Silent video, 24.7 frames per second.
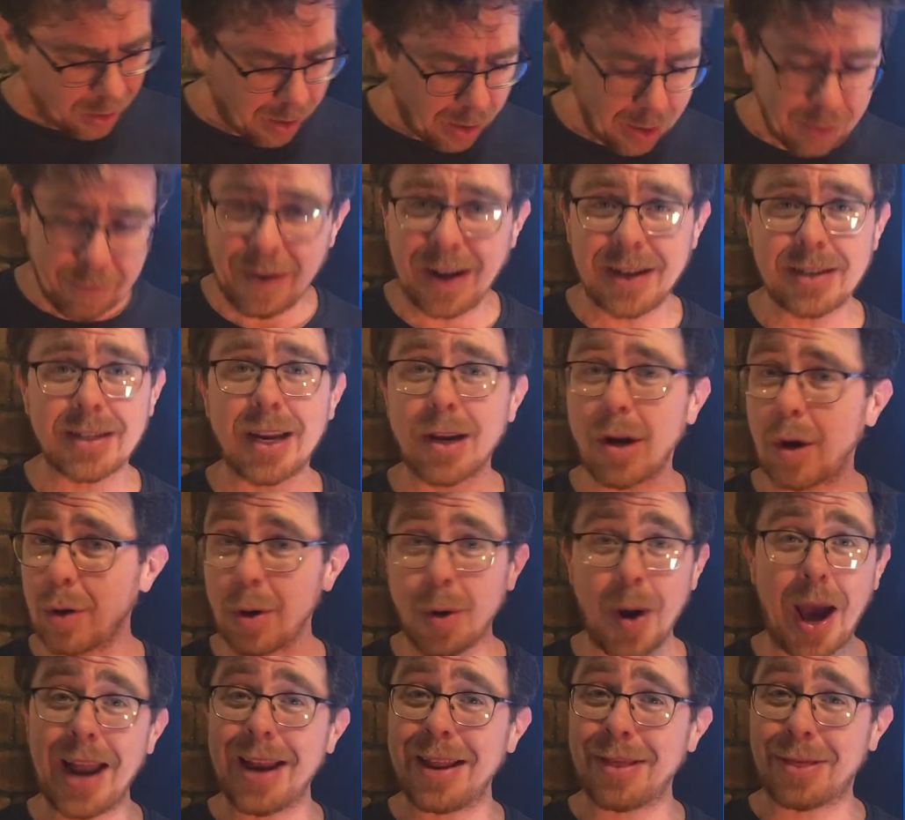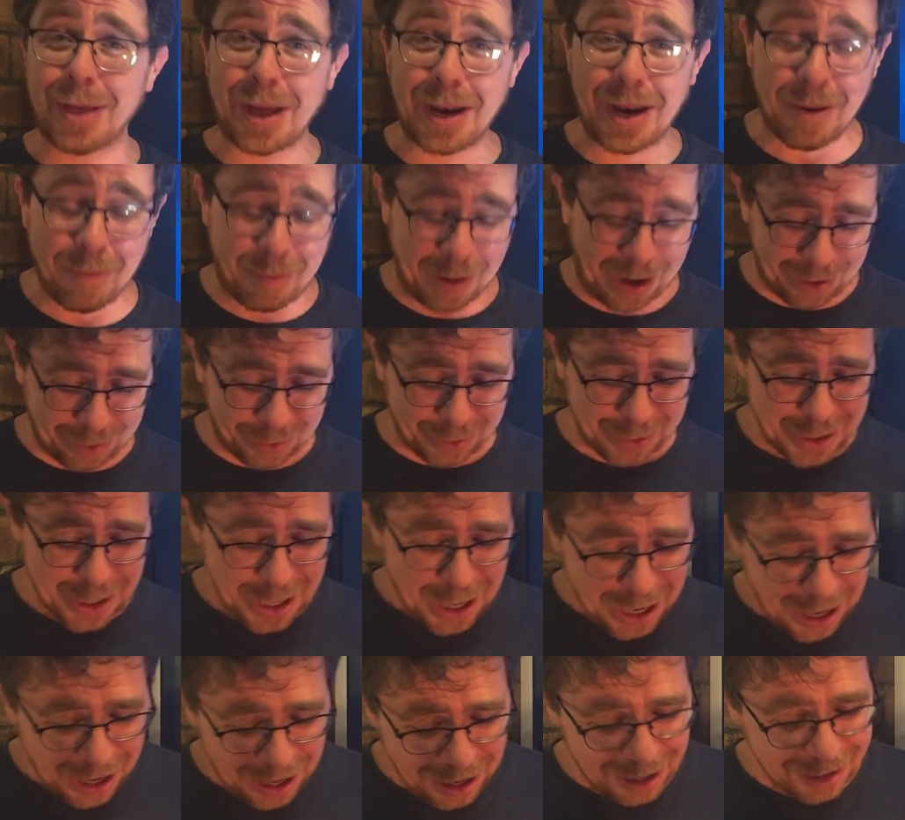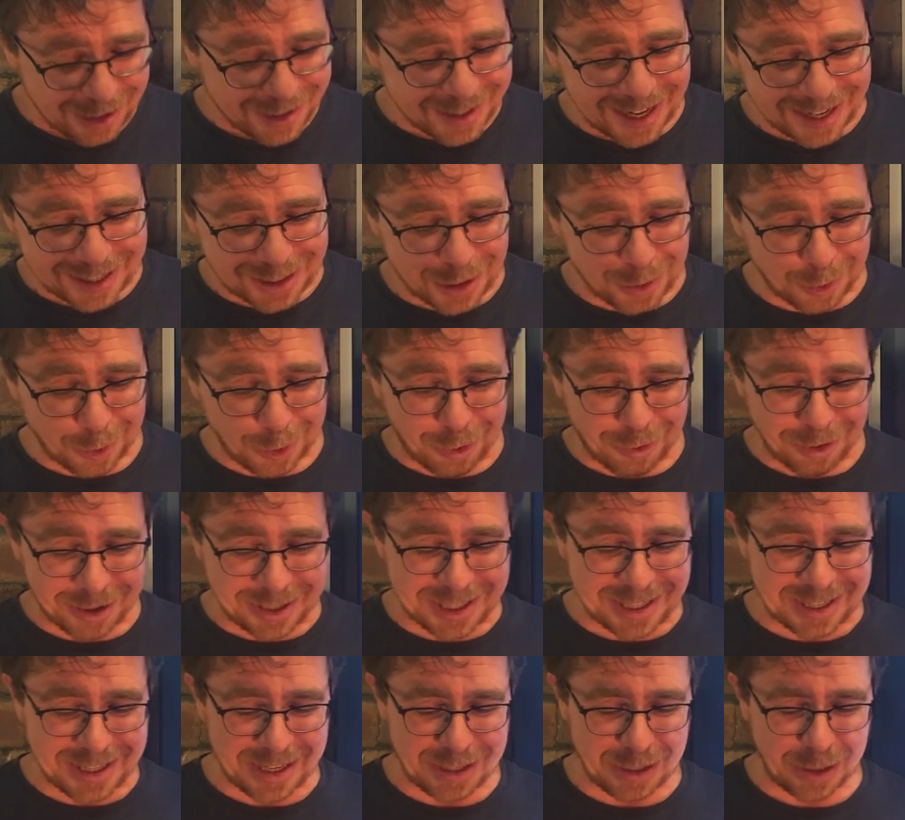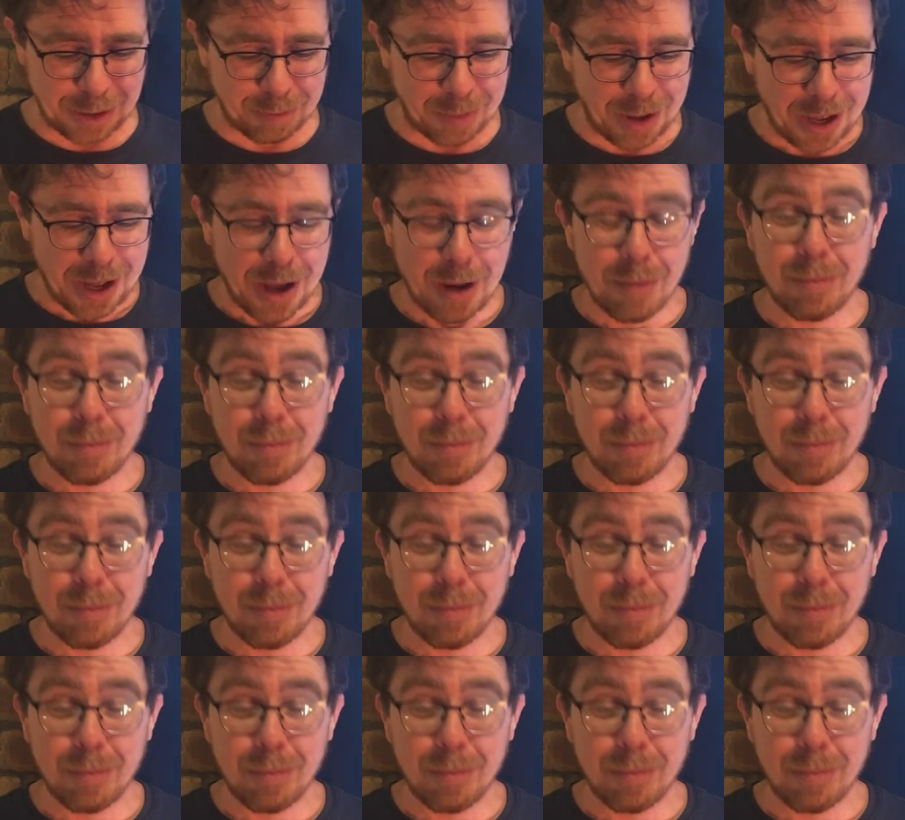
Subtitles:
In fact, I don't know anything about textual criticism.